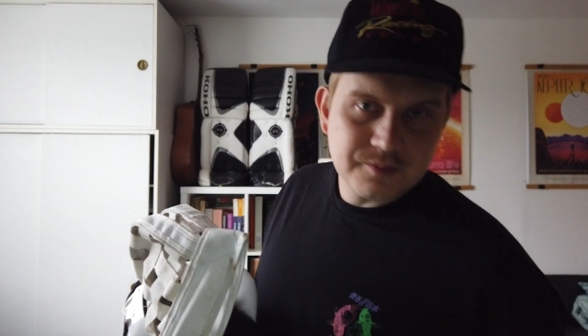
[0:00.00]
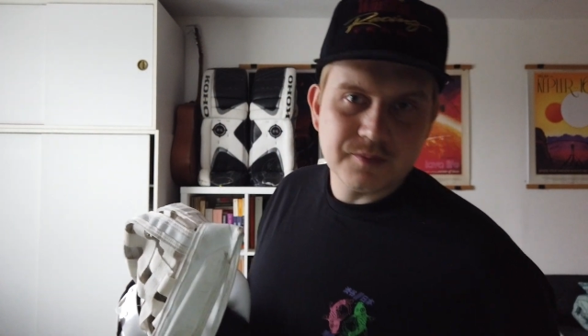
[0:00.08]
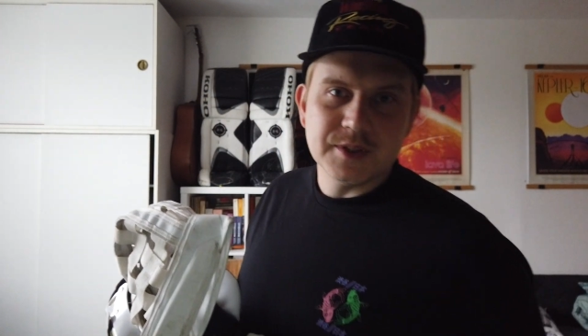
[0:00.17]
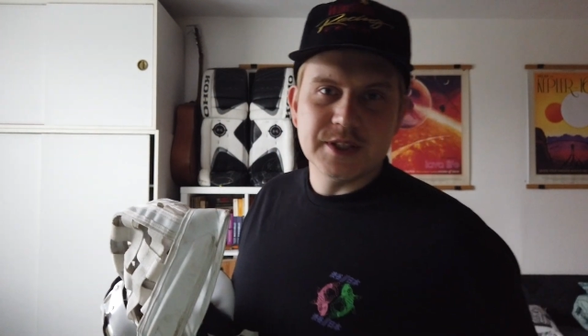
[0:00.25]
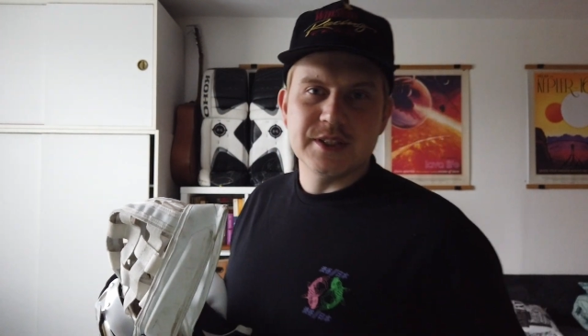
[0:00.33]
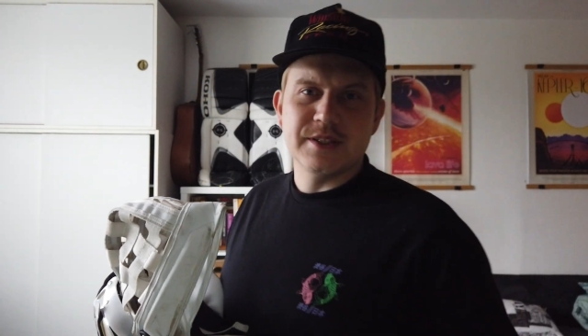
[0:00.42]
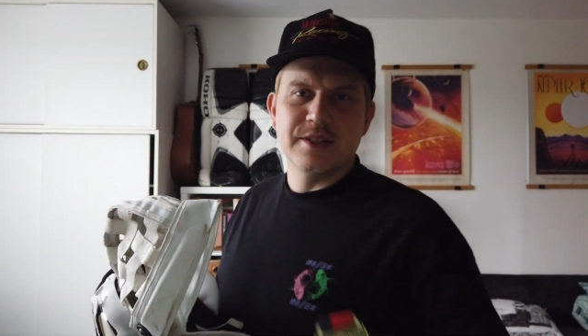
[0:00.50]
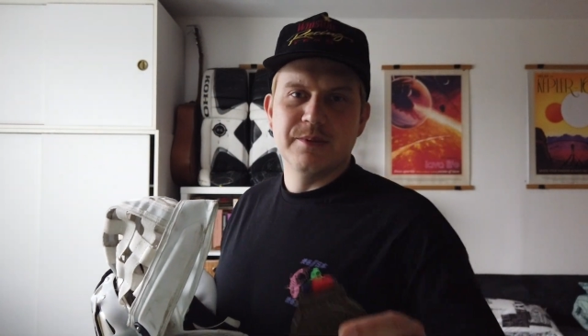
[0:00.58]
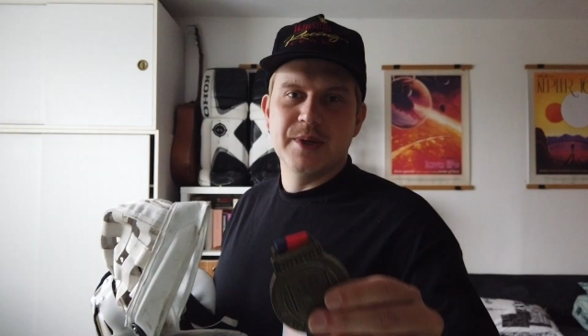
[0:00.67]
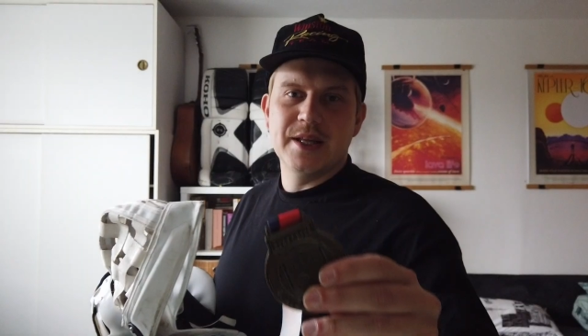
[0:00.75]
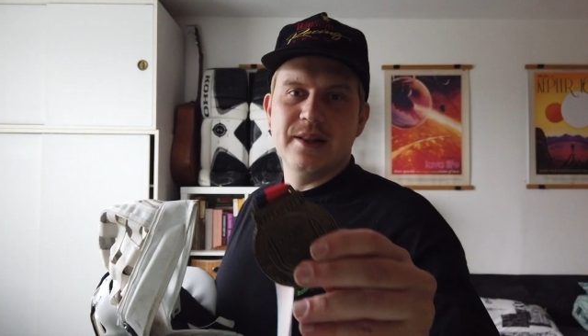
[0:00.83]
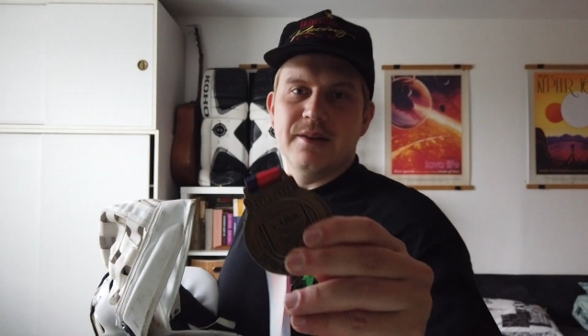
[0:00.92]
This is the
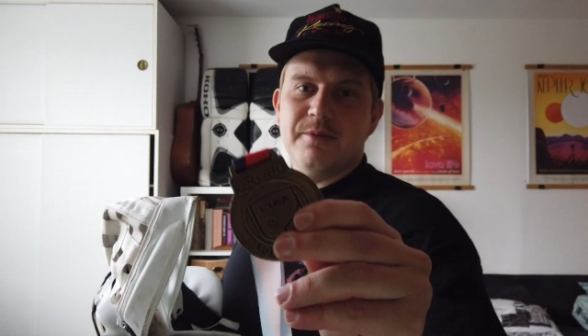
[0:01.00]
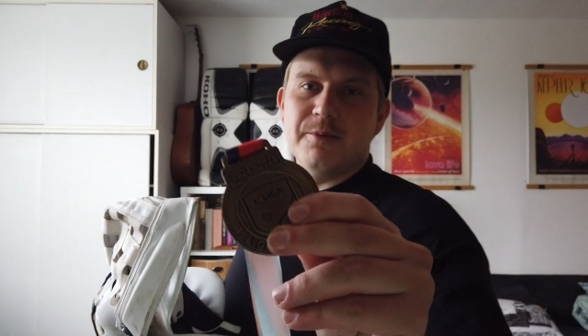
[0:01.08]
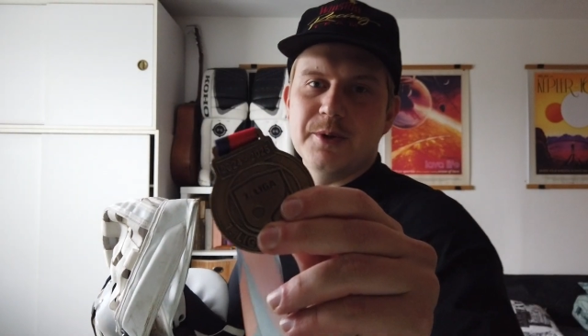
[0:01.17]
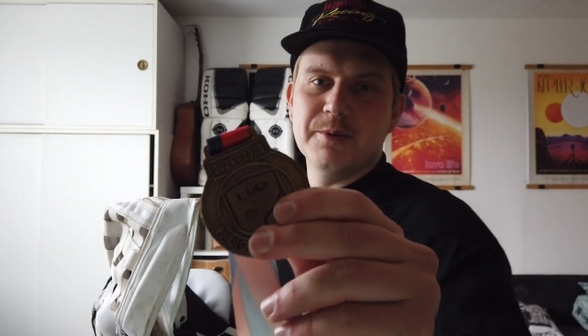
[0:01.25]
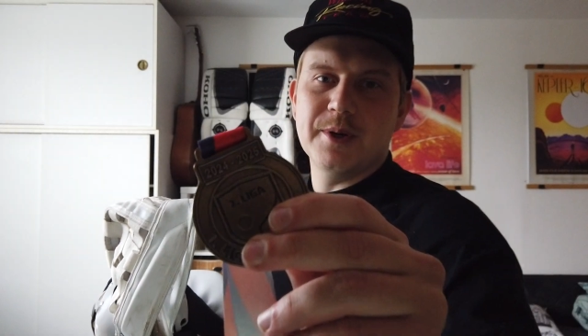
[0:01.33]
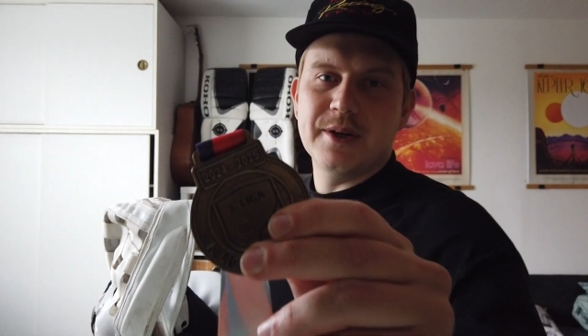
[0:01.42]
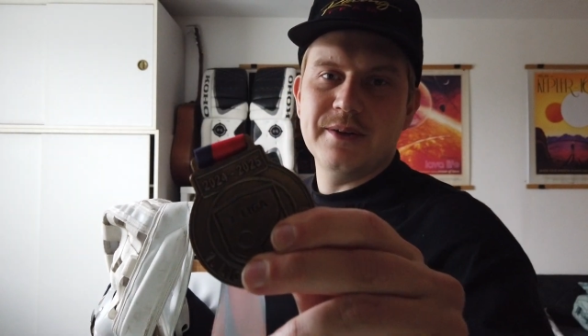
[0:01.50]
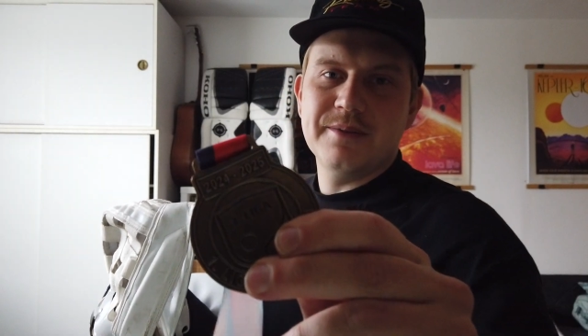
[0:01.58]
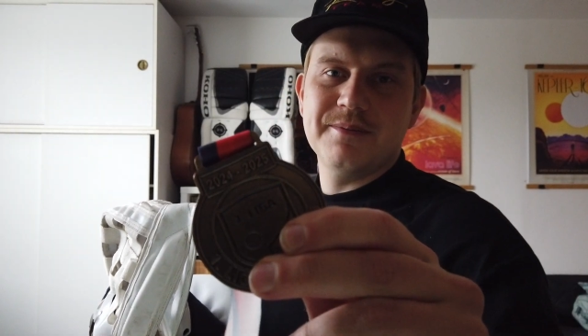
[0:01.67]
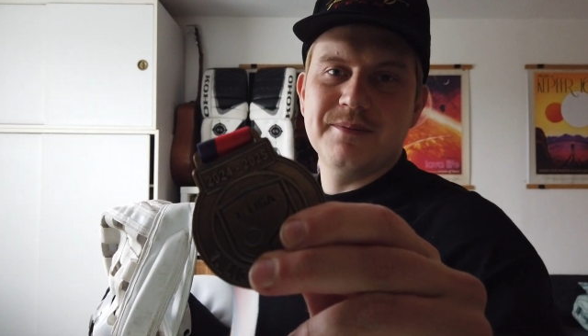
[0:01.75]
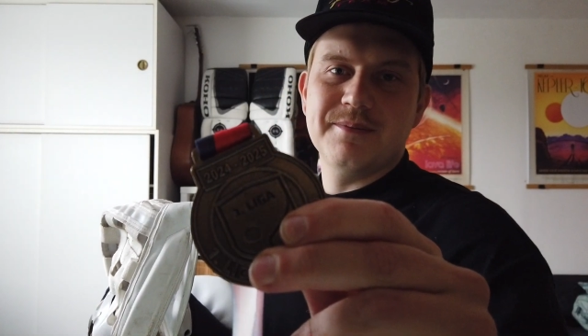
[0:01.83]
medal we won.